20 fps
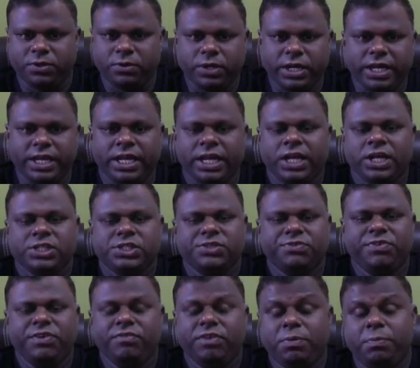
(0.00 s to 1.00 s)
Okay, so
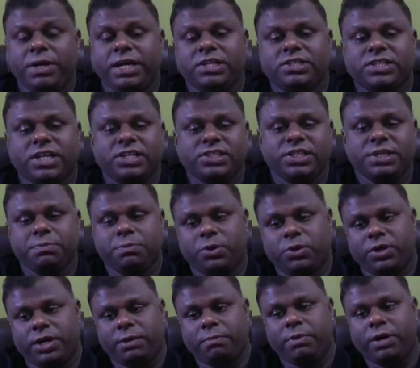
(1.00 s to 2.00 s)
we will be discussing
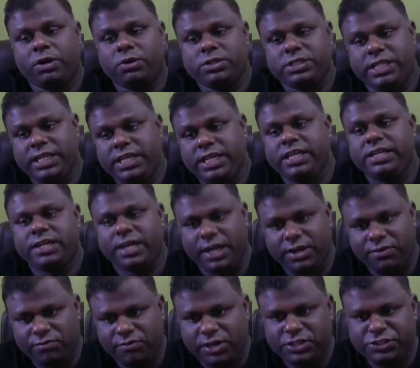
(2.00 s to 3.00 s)
more about the
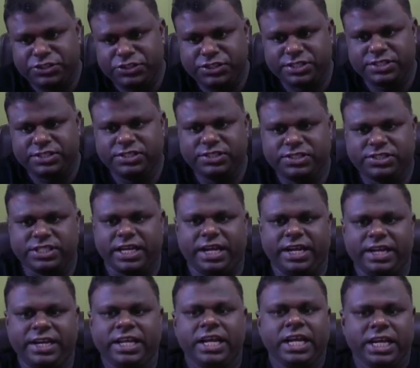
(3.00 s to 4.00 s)
conversions
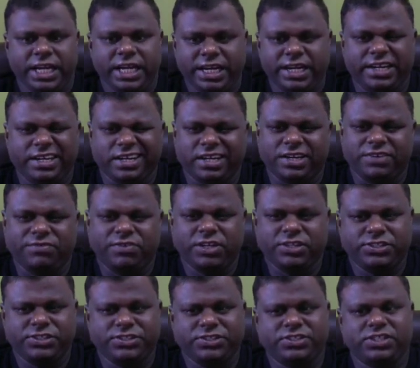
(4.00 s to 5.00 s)
and
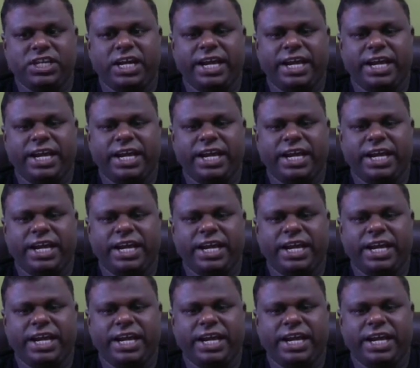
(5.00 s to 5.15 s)
interconversions,